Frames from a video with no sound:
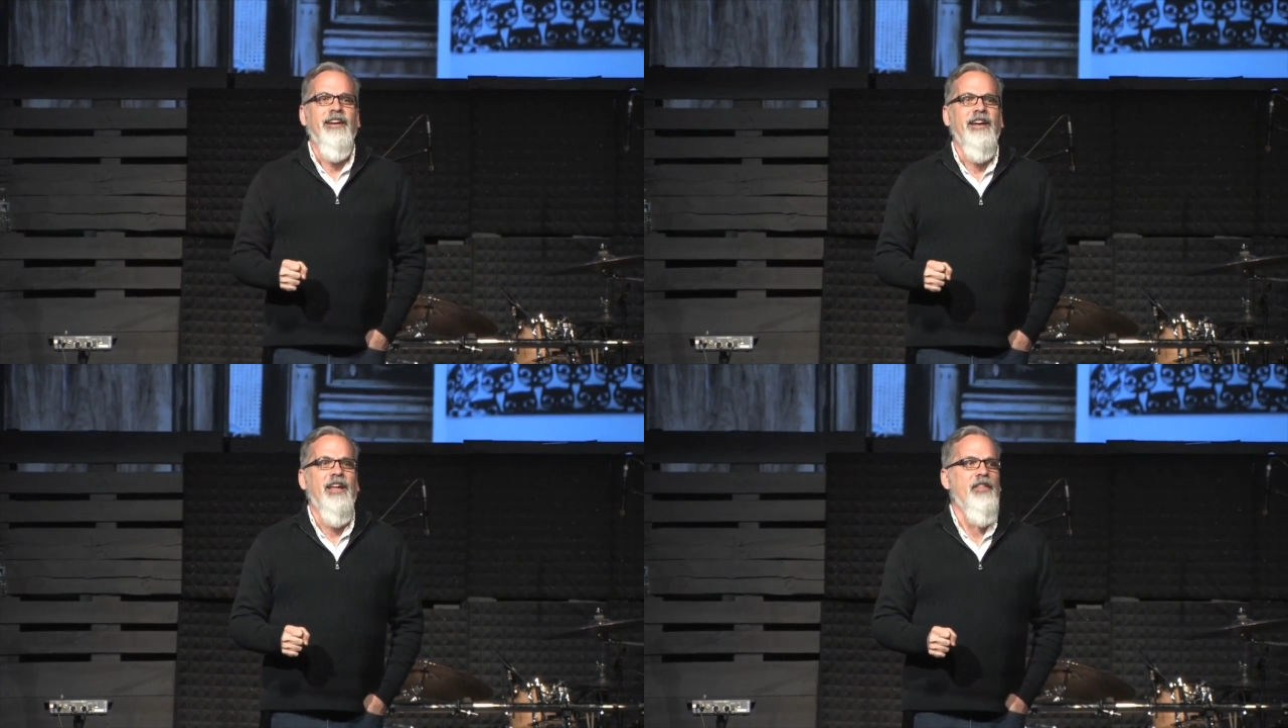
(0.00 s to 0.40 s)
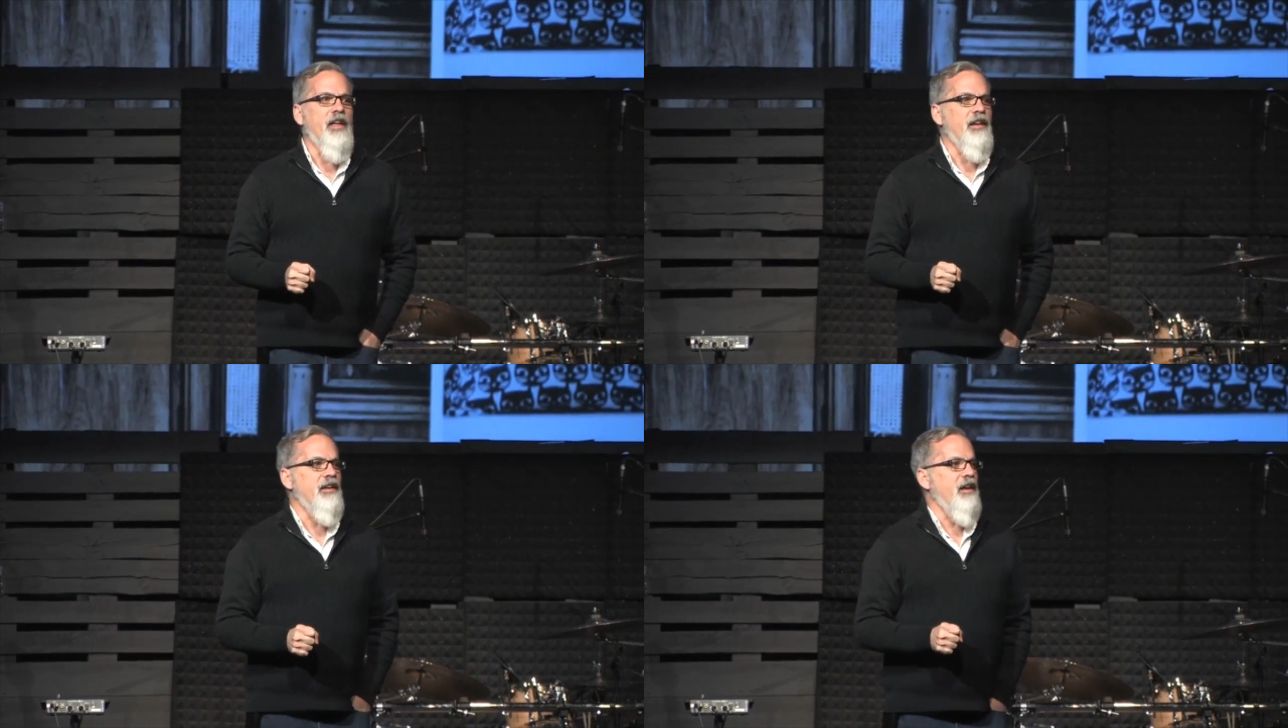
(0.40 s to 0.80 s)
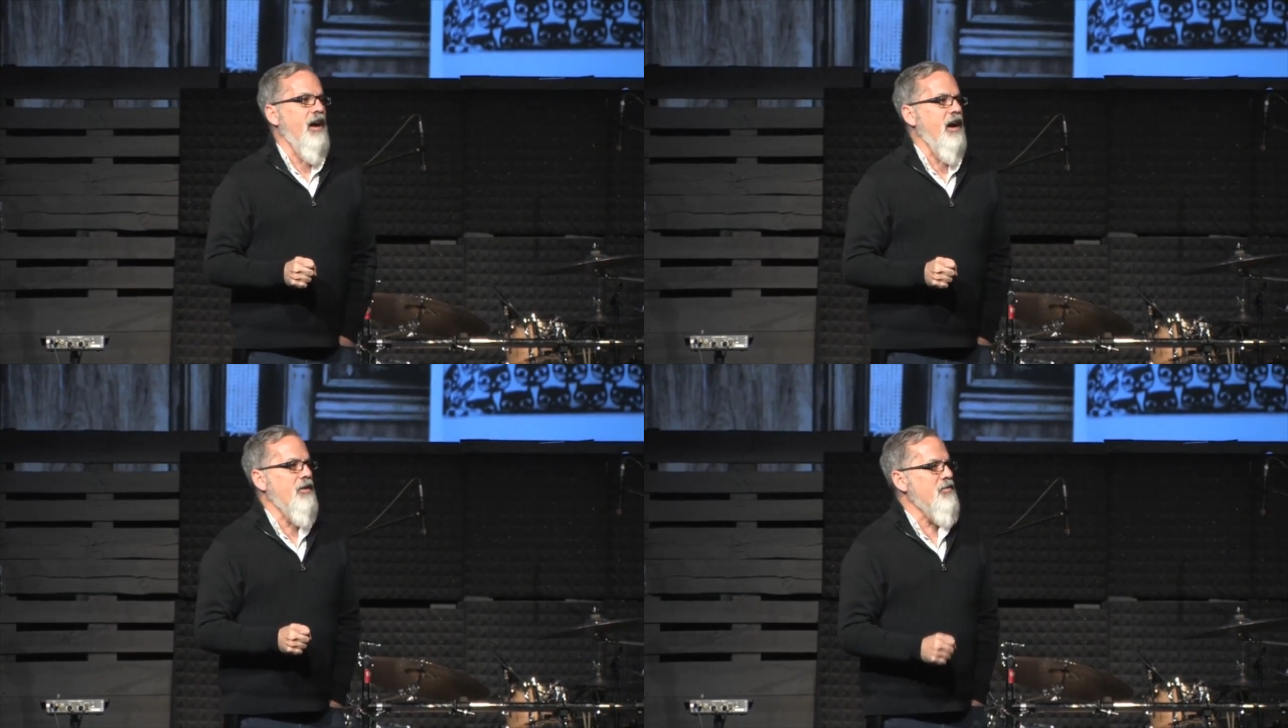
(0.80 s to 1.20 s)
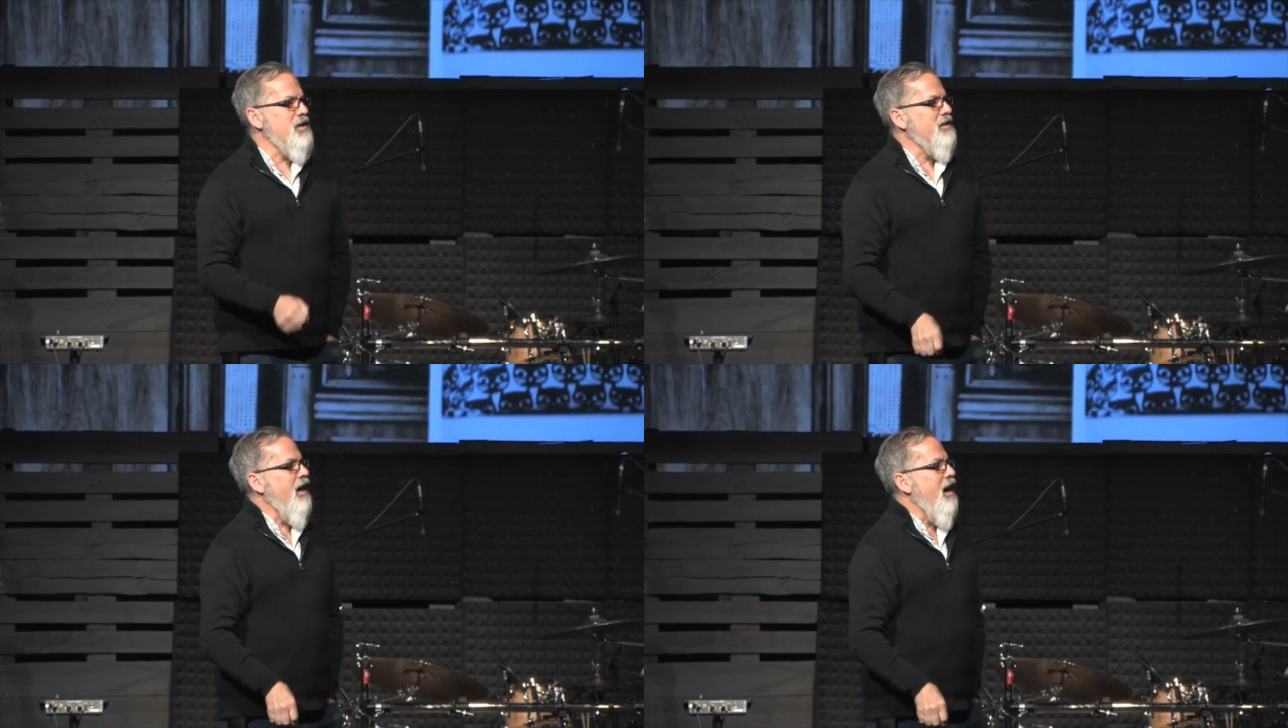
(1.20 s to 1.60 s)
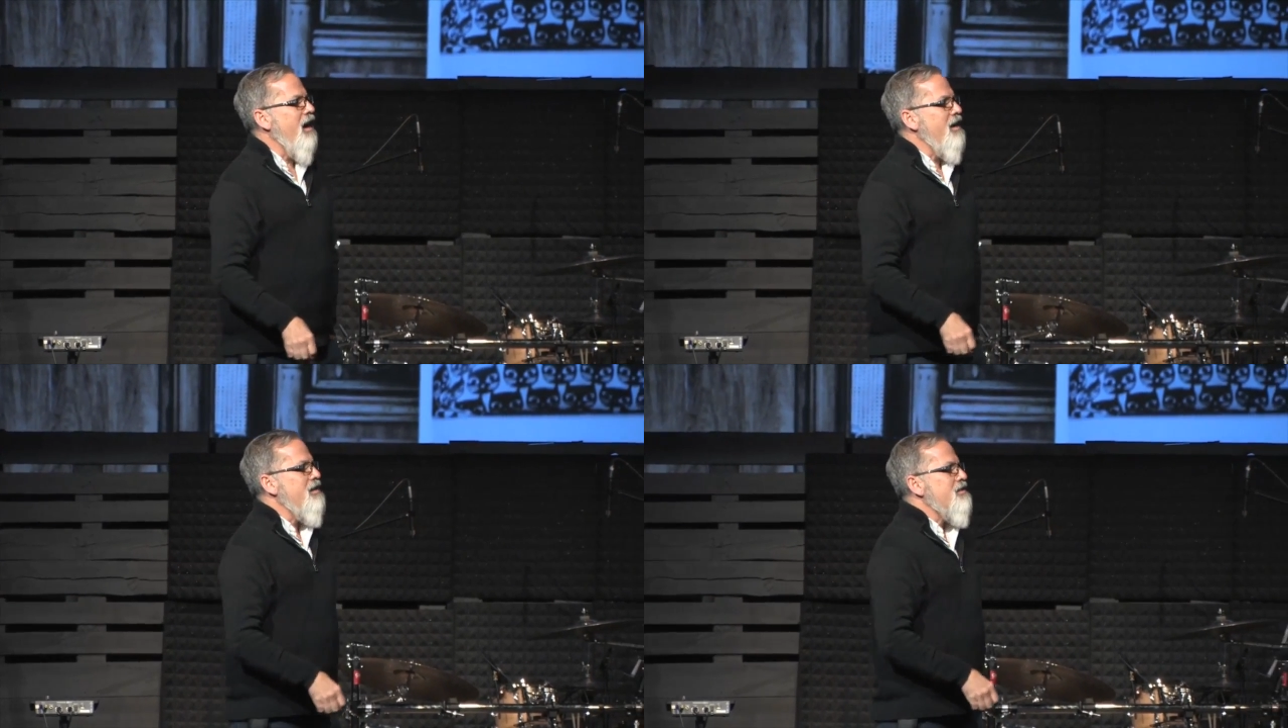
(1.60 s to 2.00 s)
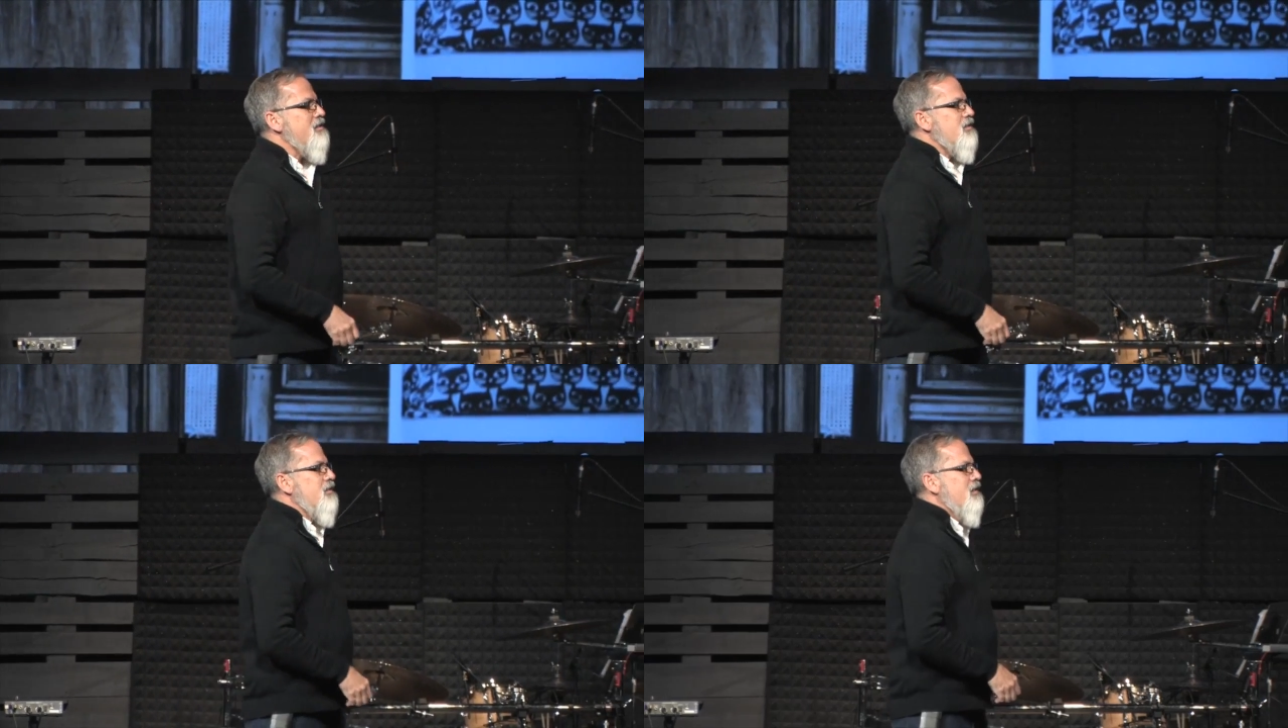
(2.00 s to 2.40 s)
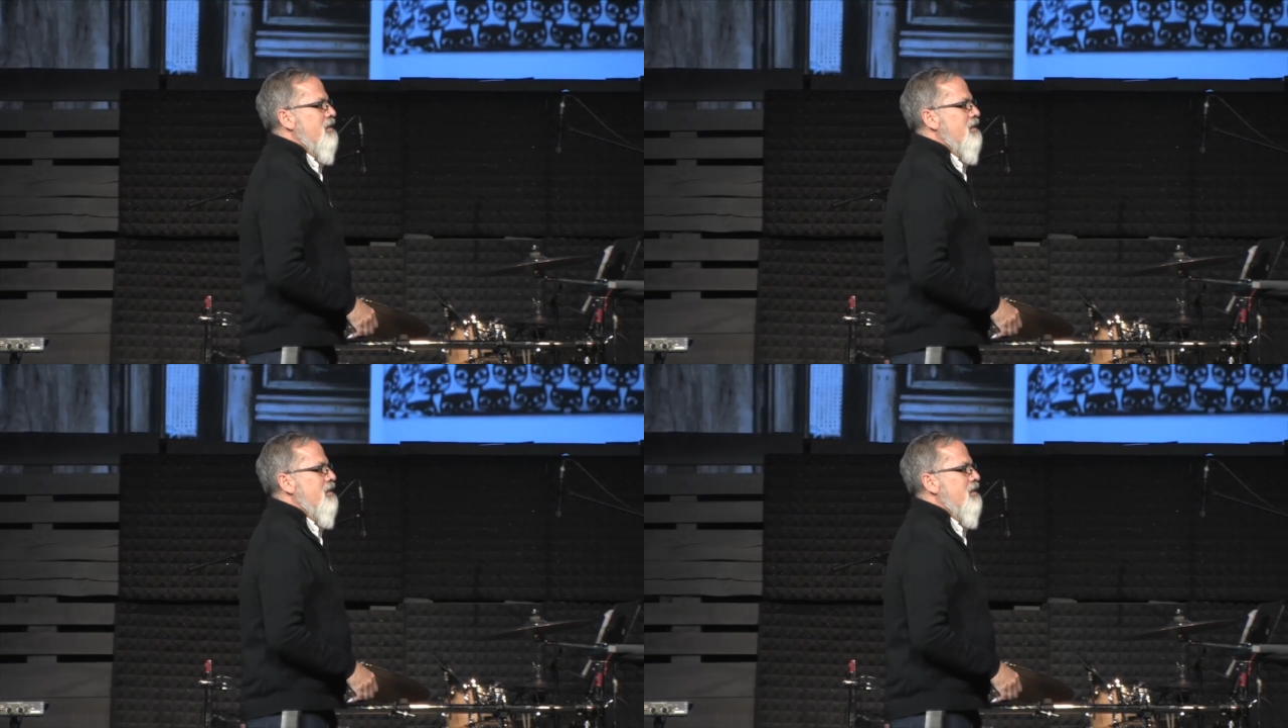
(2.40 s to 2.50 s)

And then I realized